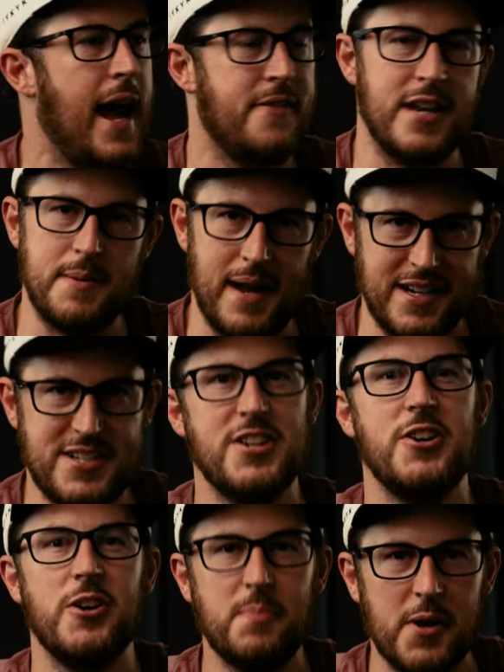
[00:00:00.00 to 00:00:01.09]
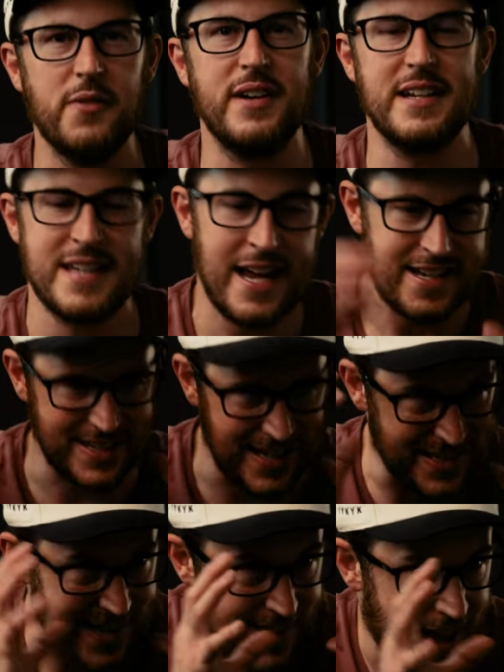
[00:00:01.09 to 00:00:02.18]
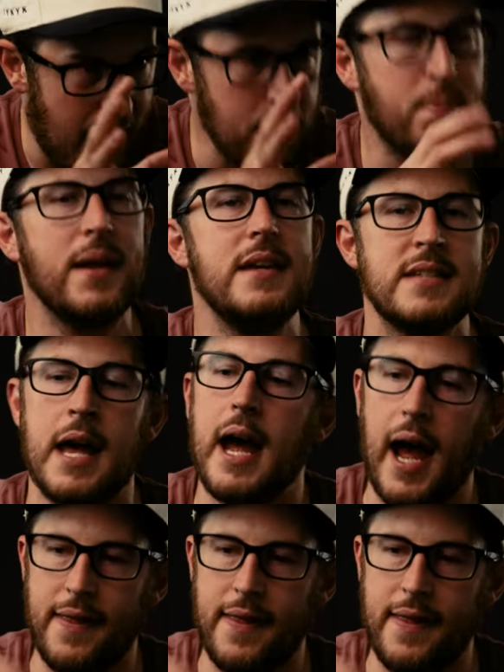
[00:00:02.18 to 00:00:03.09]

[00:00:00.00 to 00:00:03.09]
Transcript: and then he made two movies to get to that piece,